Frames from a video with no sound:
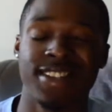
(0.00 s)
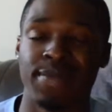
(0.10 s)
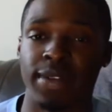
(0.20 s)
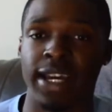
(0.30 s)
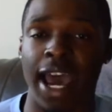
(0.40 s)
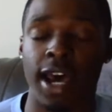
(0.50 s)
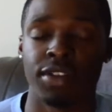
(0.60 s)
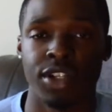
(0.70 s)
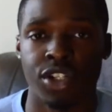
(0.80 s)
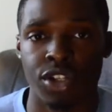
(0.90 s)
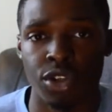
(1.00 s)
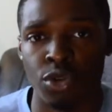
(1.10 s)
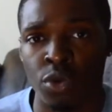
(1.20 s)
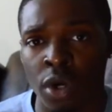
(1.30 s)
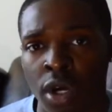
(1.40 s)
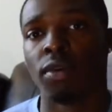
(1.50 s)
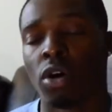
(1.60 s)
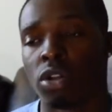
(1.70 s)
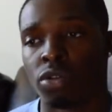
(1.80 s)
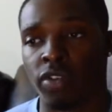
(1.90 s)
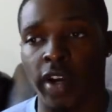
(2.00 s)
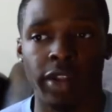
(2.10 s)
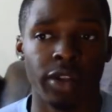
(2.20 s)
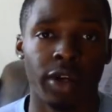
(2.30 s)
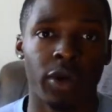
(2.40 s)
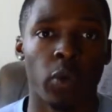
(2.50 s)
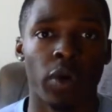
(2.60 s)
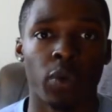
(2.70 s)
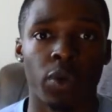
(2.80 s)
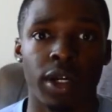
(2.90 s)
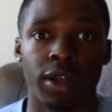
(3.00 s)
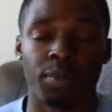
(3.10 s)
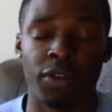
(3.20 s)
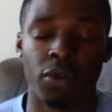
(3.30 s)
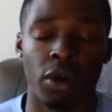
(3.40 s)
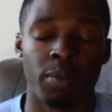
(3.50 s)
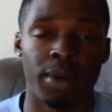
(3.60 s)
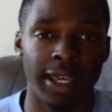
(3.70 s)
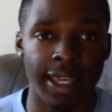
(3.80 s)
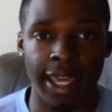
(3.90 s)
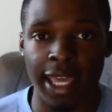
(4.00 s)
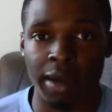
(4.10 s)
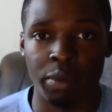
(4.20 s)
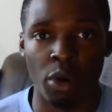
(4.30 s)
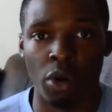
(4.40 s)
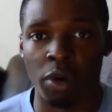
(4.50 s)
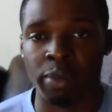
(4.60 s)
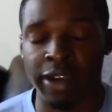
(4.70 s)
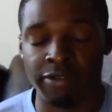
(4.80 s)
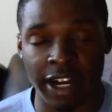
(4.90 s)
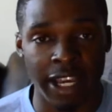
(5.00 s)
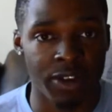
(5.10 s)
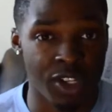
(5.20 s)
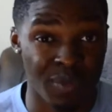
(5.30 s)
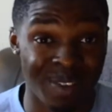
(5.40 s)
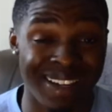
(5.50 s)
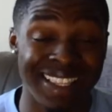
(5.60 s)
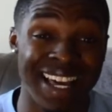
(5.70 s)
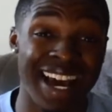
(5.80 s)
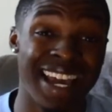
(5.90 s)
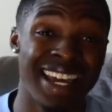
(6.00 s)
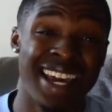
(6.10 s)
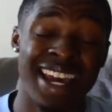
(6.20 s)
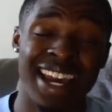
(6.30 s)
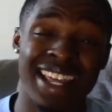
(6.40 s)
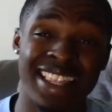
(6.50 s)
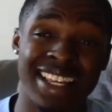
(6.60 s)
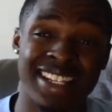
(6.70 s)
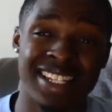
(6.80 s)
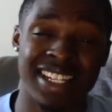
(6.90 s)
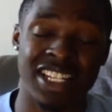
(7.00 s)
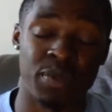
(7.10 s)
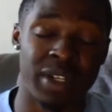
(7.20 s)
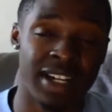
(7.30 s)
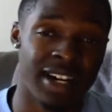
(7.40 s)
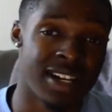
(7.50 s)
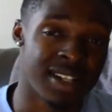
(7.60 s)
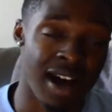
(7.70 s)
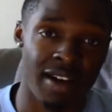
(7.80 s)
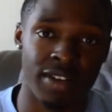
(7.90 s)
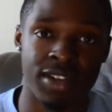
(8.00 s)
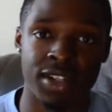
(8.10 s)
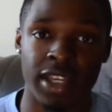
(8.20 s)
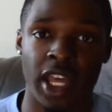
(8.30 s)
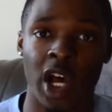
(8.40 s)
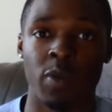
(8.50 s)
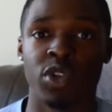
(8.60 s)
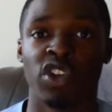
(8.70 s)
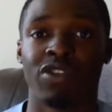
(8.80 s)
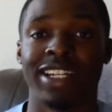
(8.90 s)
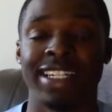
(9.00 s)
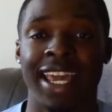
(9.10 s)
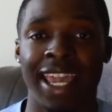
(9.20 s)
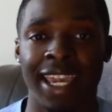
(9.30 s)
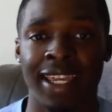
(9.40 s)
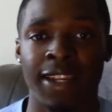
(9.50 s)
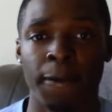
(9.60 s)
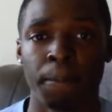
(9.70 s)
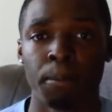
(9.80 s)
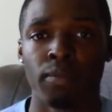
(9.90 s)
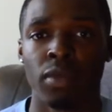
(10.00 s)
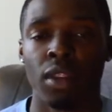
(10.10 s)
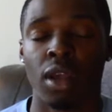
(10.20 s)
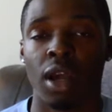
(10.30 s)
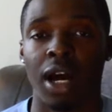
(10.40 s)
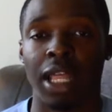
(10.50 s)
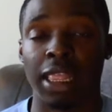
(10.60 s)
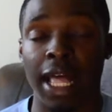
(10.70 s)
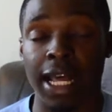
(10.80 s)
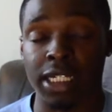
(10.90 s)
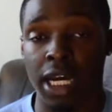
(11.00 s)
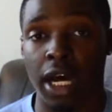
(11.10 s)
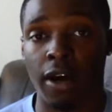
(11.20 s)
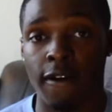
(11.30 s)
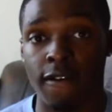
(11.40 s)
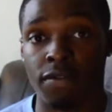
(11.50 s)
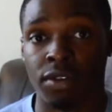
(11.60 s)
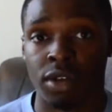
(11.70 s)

something athletes do on the regular before a big game or a big fight or something like that. And this is because obviously it helps you retain a lot of